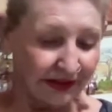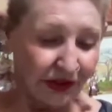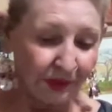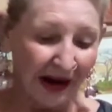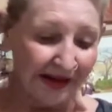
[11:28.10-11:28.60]

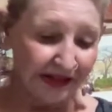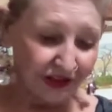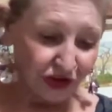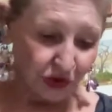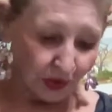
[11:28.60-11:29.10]
you might
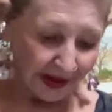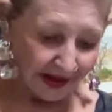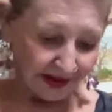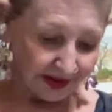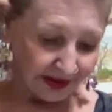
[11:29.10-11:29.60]
enjoy
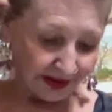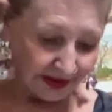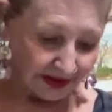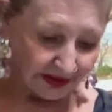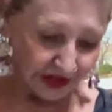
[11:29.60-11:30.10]

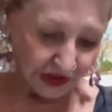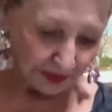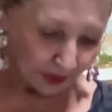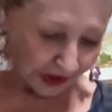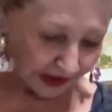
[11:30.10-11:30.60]
this
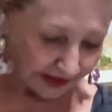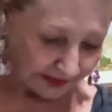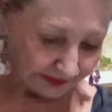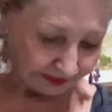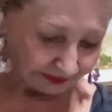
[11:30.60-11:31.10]
book.
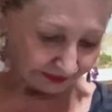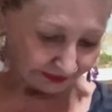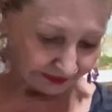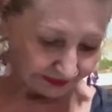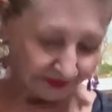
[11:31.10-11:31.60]

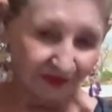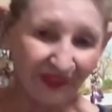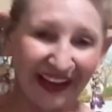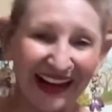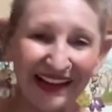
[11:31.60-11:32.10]

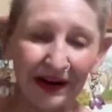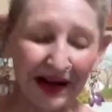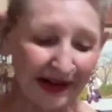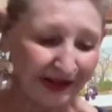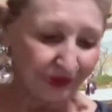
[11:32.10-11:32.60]
Uh,
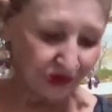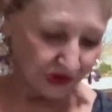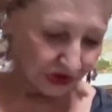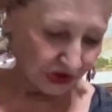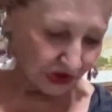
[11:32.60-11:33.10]
I don't
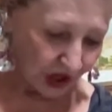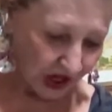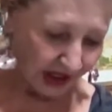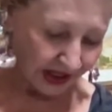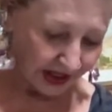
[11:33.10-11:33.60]

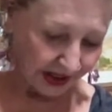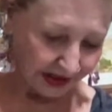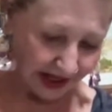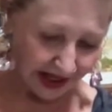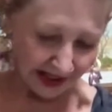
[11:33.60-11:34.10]
talk a
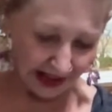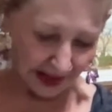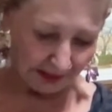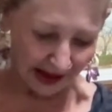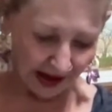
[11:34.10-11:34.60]
lot
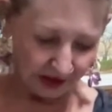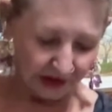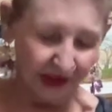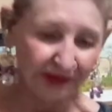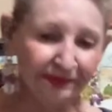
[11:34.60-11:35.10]
about
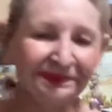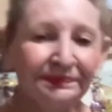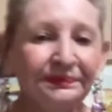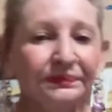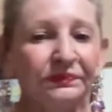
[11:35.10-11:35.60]

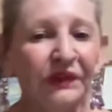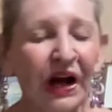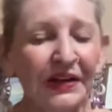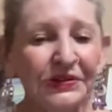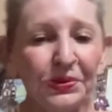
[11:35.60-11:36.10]

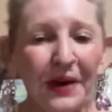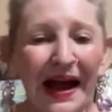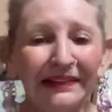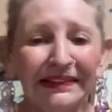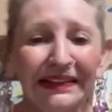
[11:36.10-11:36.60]

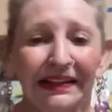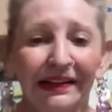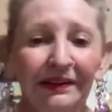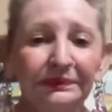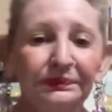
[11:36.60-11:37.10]

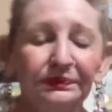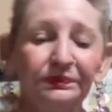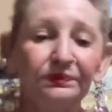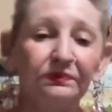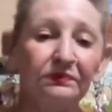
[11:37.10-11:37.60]
non-duality
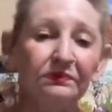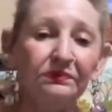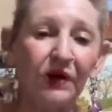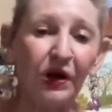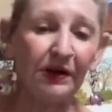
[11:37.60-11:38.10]

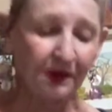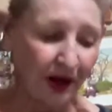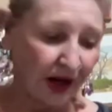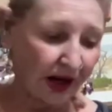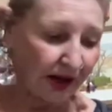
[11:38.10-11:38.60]
on
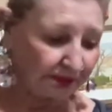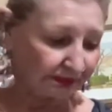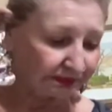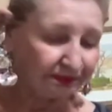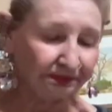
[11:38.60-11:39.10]
um,
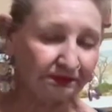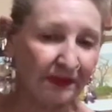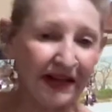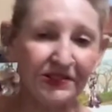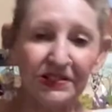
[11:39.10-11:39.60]

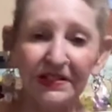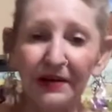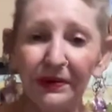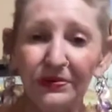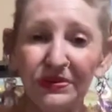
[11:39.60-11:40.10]
my
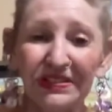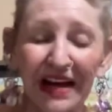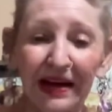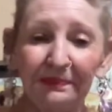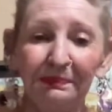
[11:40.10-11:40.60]
tarot
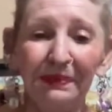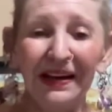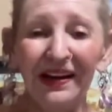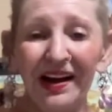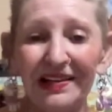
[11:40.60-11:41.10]
site
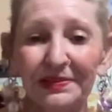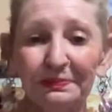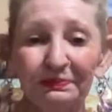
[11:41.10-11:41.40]
because